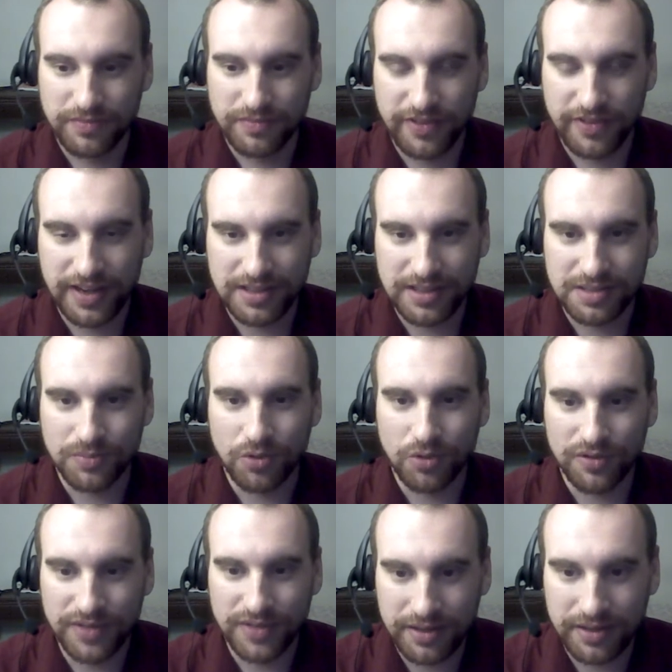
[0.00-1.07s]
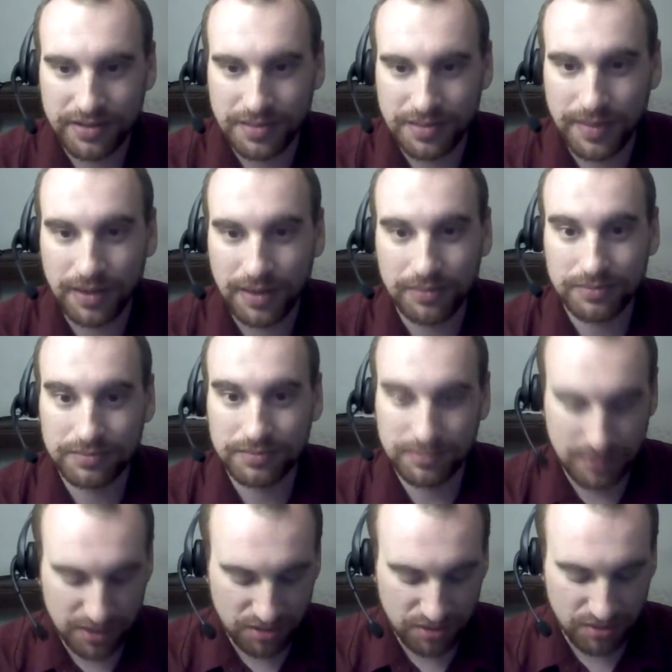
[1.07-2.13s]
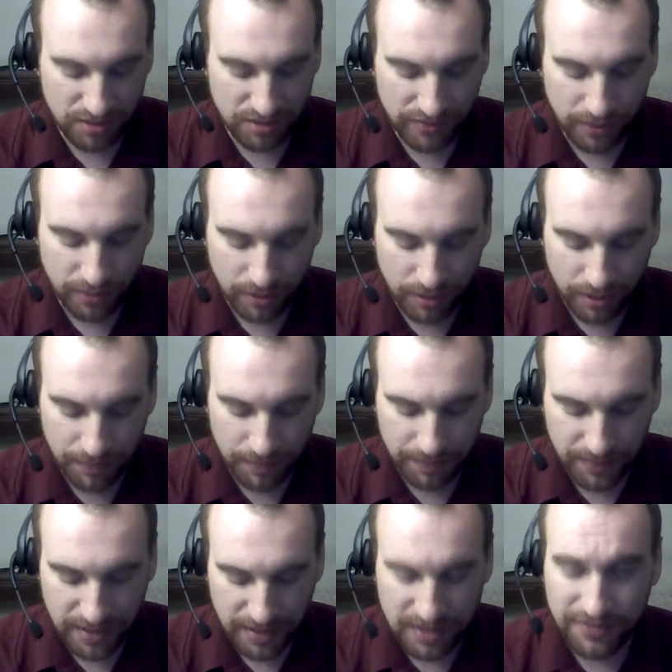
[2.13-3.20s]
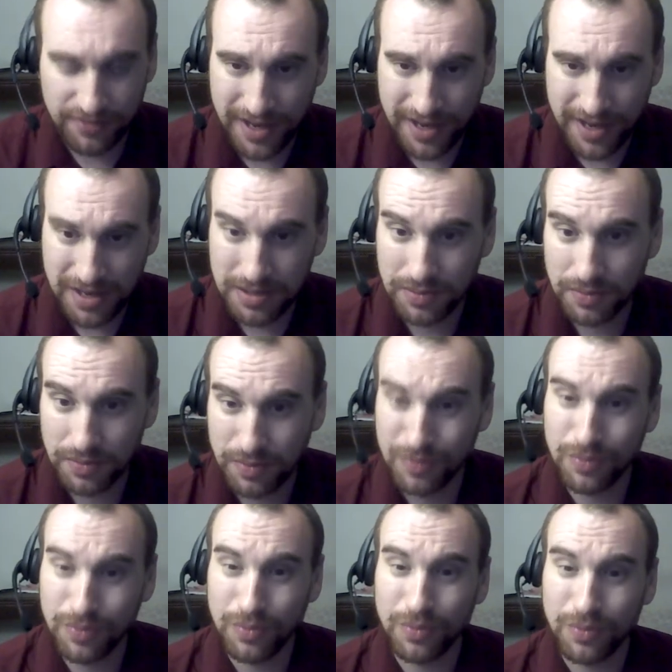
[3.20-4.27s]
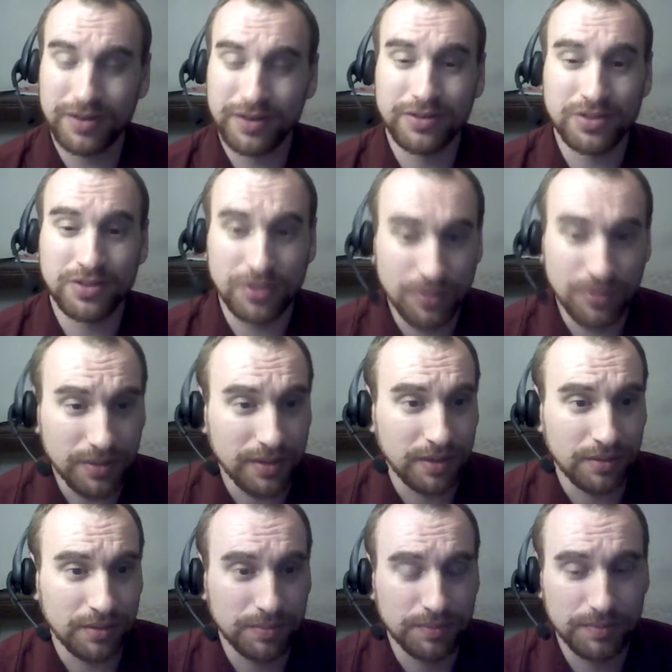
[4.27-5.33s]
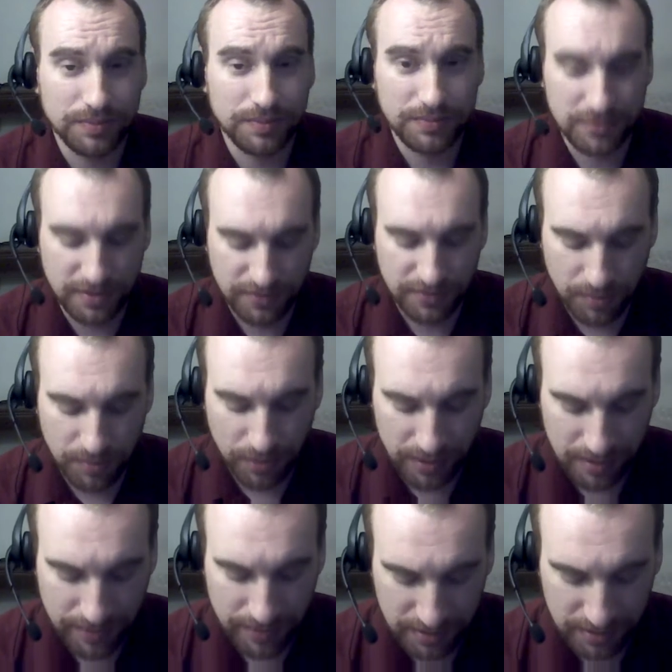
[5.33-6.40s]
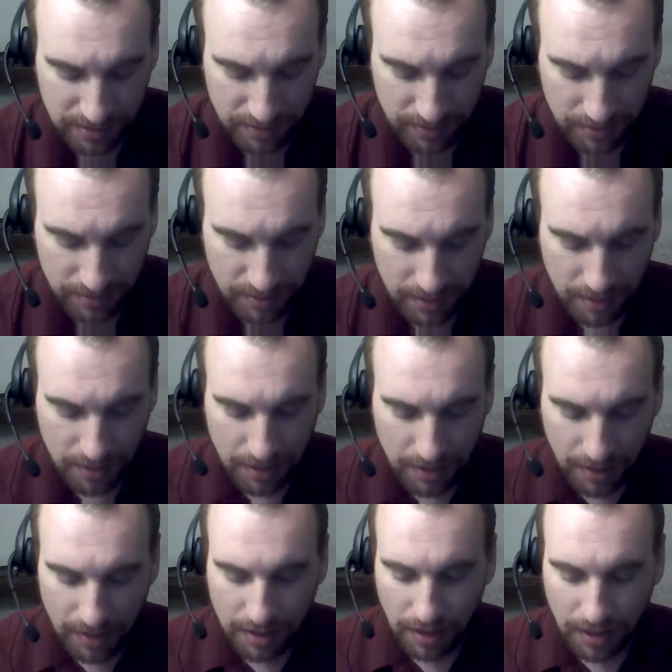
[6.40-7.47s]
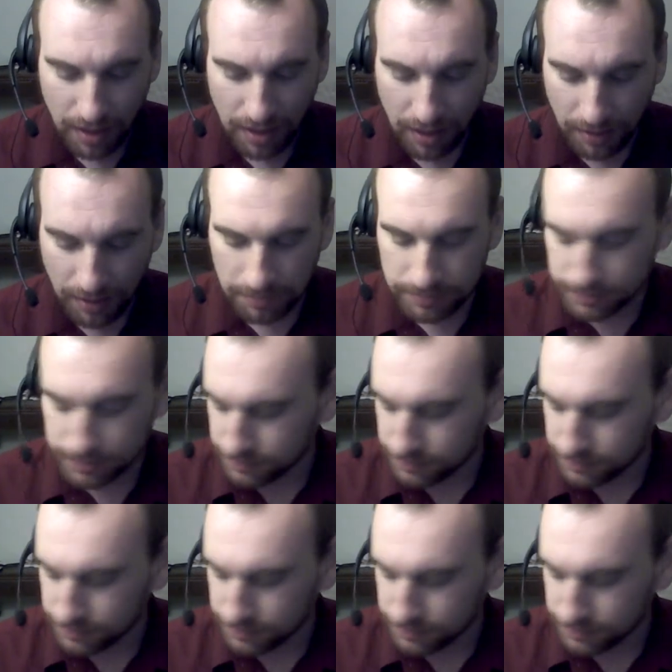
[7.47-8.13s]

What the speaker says: find some more videos about history of horror. I did find one or two, and I'll definitely point them out to you. Um,